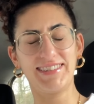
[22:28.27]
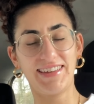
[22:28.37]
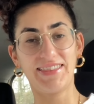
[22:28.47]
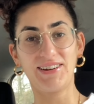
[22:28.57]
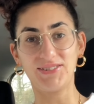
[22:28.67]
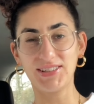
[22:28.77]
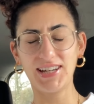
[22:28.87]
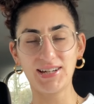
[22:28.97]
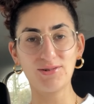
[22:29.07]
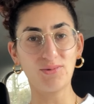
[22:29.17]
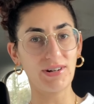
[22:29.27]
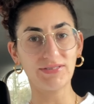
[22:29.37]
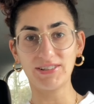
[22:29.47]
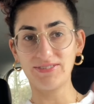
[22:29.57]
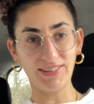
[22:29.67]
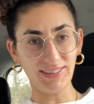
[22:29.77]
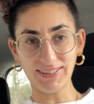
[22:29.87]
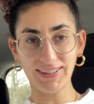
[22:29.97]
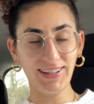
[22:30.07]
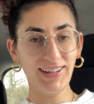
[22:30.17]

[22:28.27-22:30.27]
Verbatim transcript: that they only had one refill